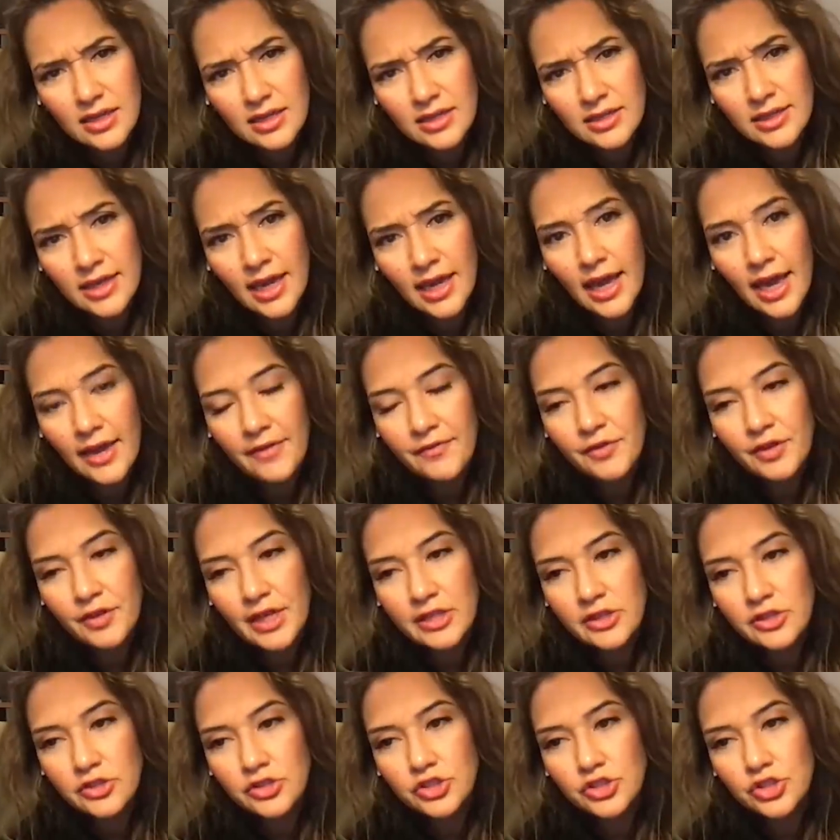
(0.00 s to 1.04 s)
yeah. I feel
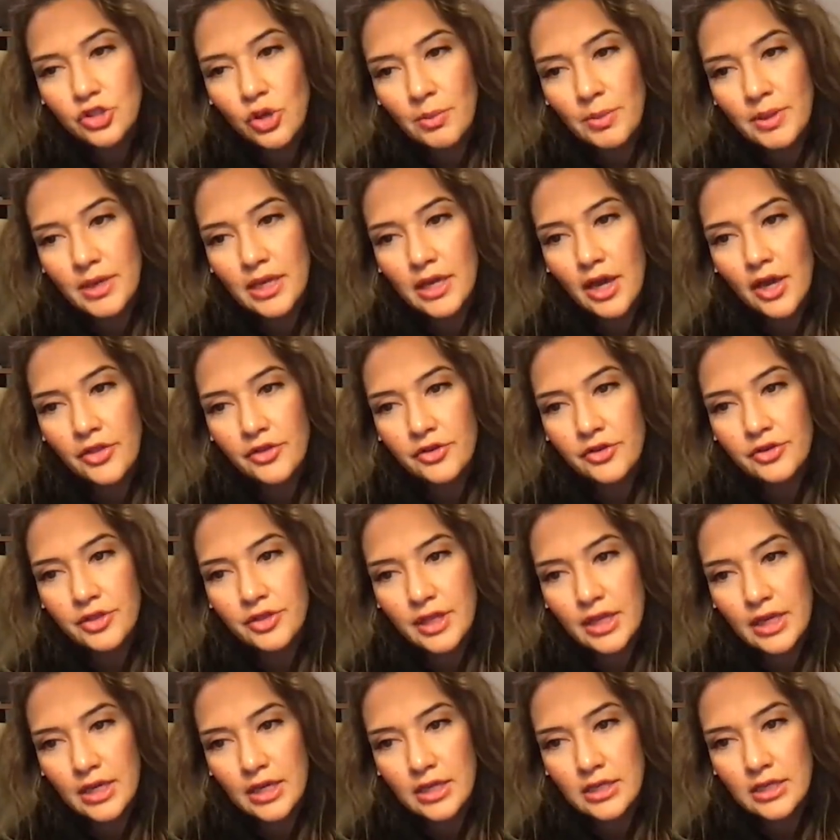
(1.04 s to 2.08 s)
like there's so many other
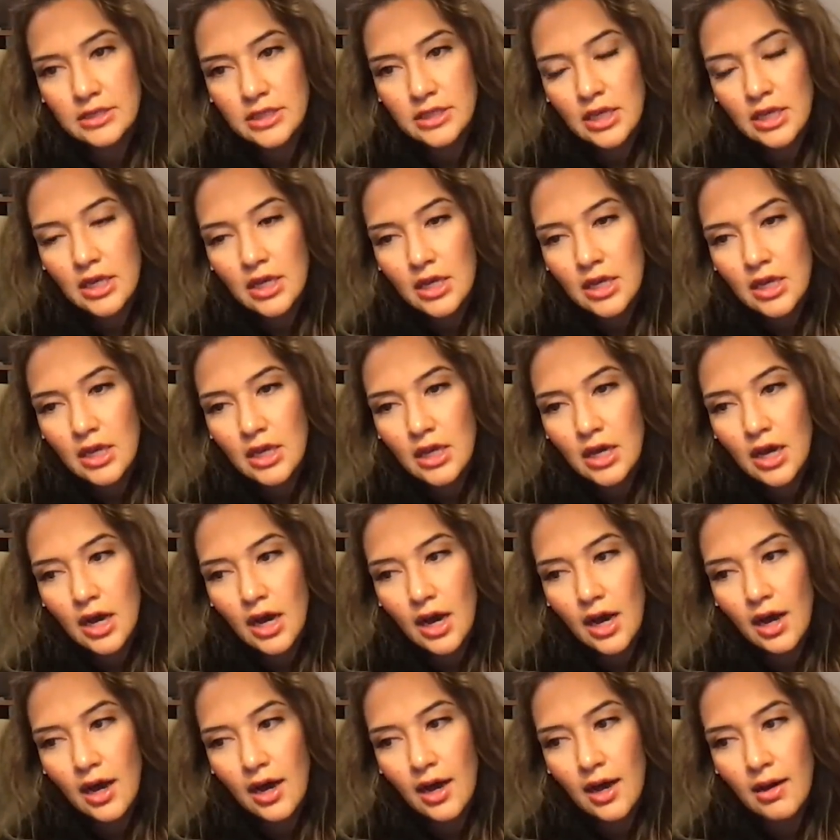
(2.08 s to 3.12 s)
things
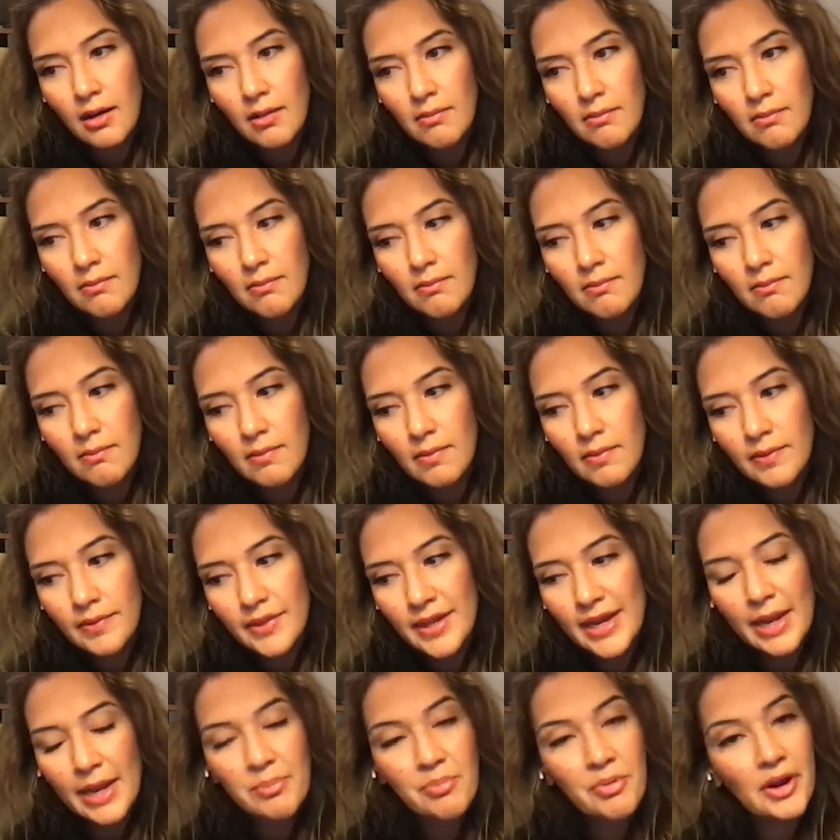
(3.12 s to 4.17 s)
um,
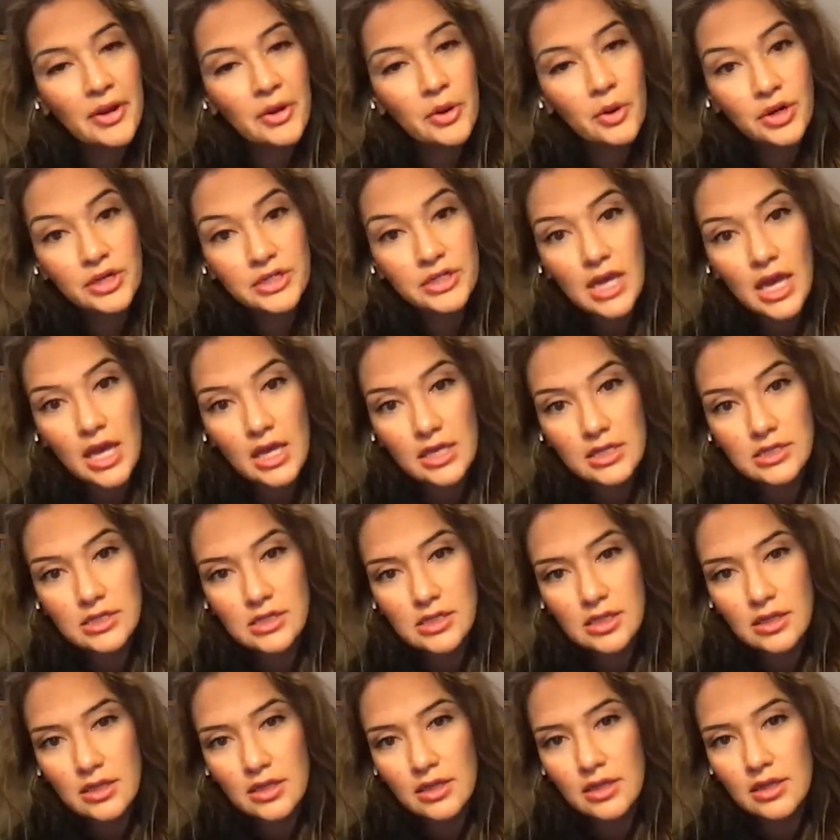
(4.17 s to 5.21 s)
that I
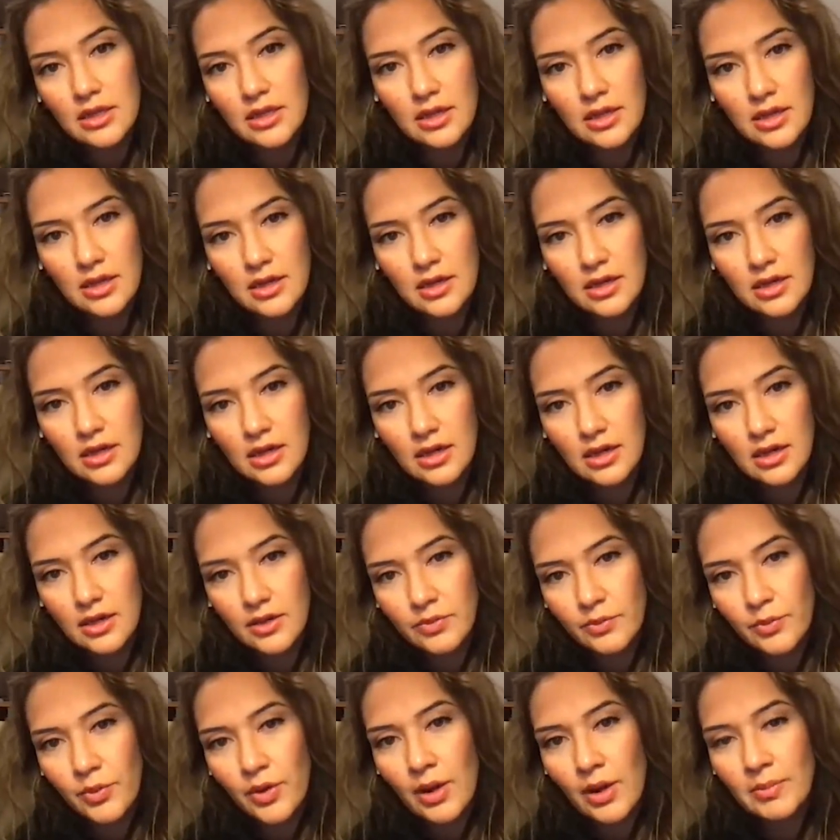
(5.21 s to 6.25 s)
prioritize,
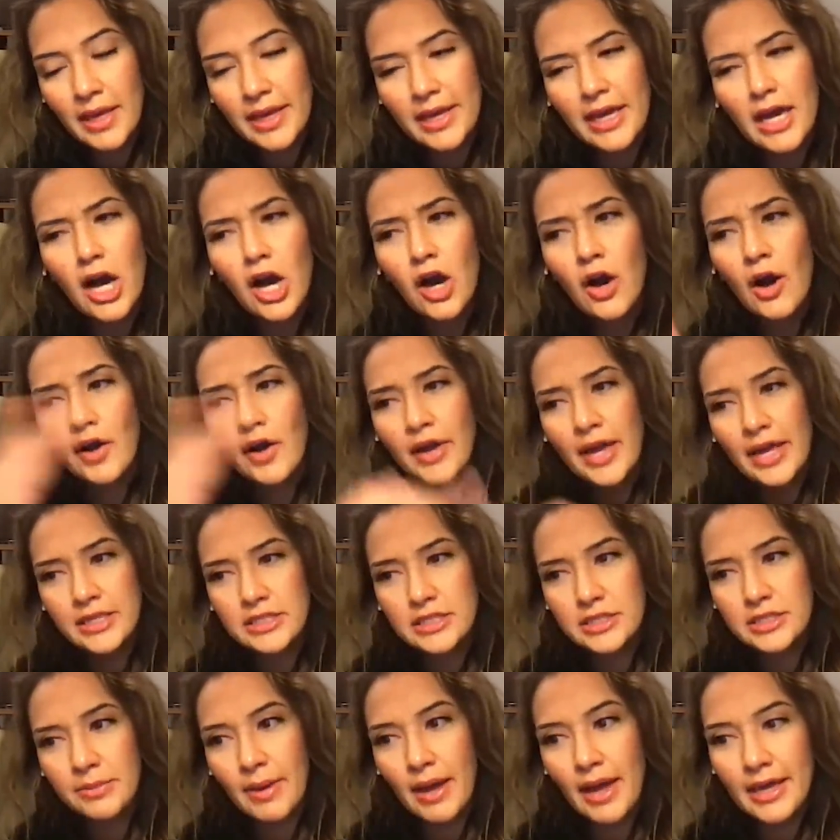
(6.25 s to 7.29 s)
where I'm like, oh, I'll
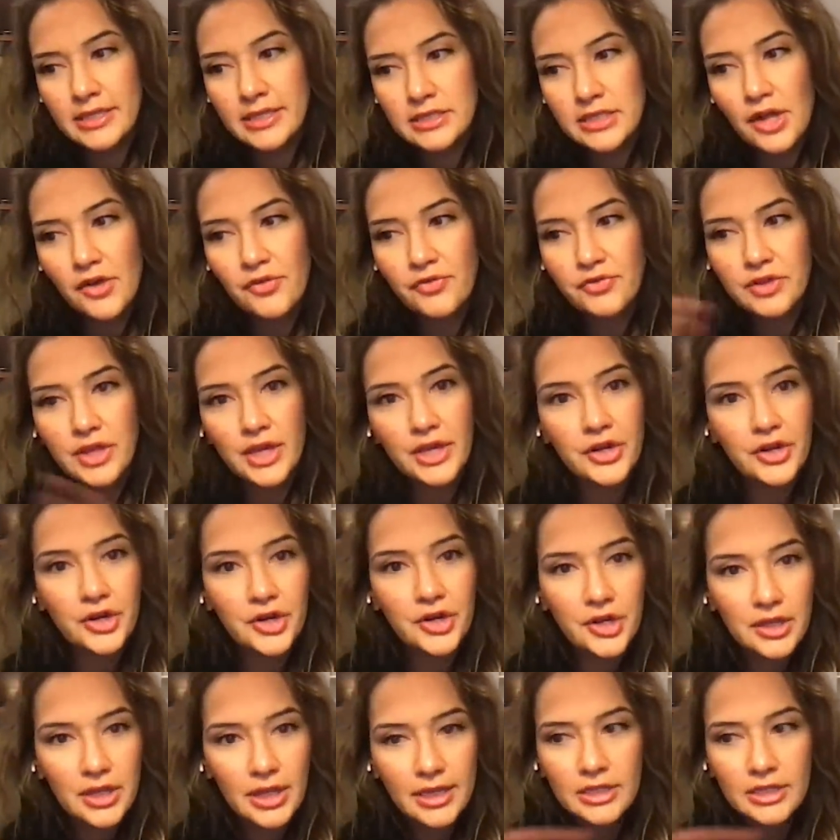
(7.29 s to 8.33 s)
get to my stuff
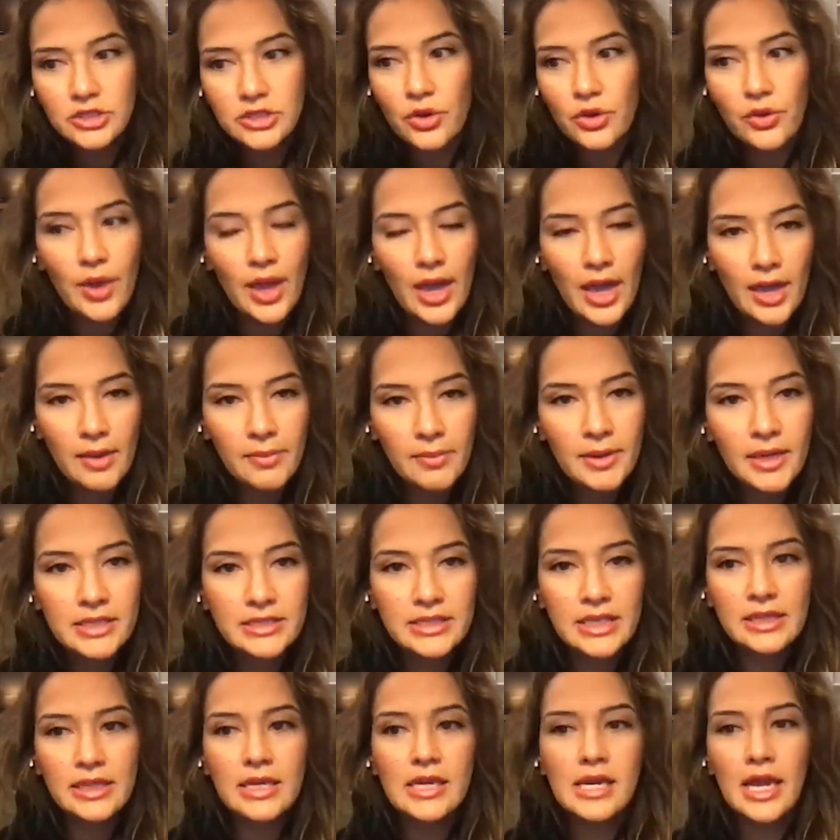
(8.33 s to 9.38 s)
later. Like it's okay because
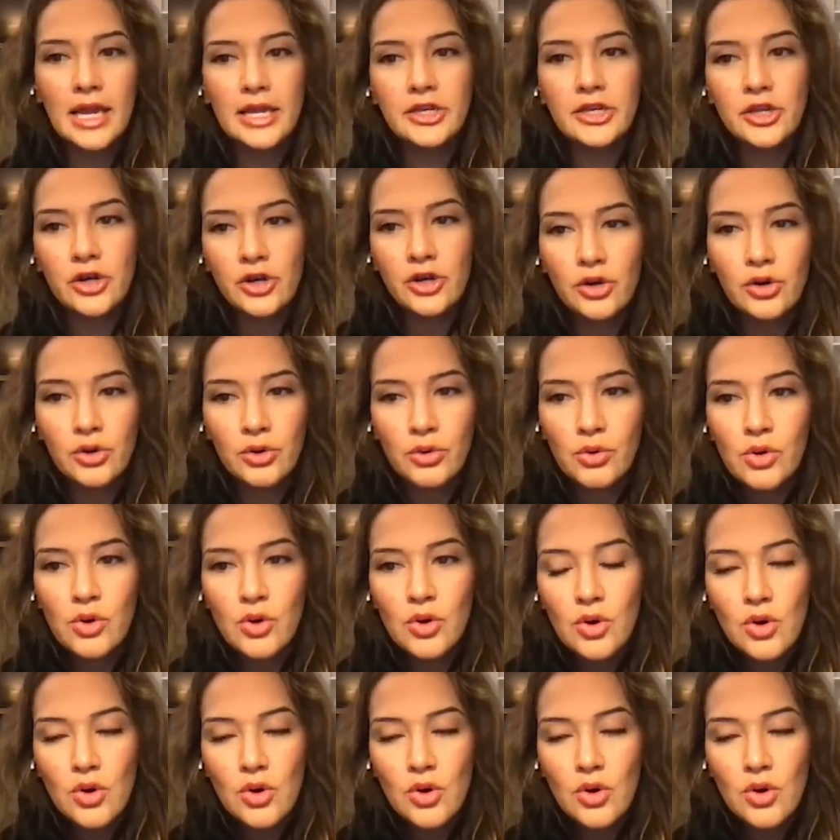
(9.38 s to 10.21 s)
I think I know